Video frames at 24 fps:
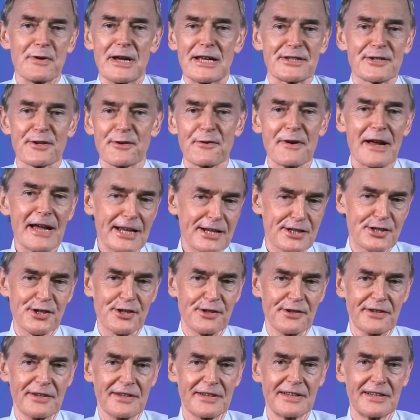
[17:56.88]

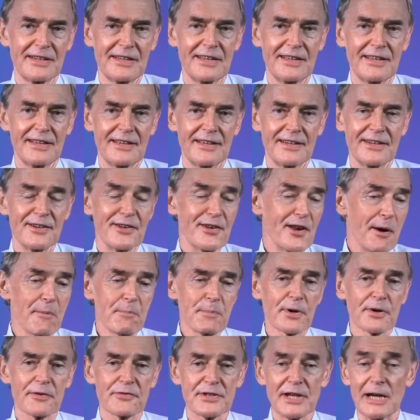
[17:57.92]
resurrection,
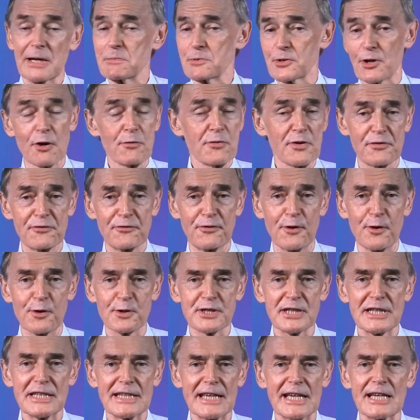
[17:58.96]
number of times, over
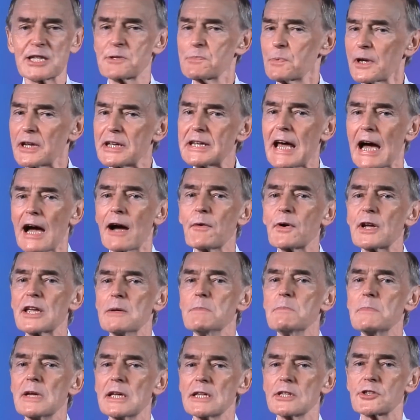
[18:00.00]
40 days, but now he
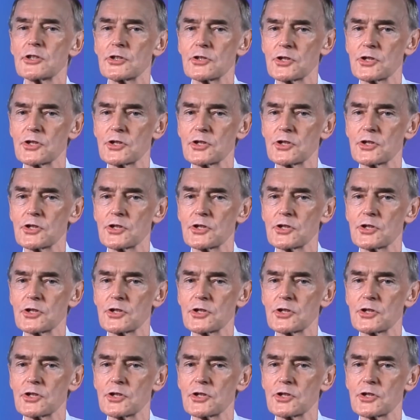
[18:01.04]
meets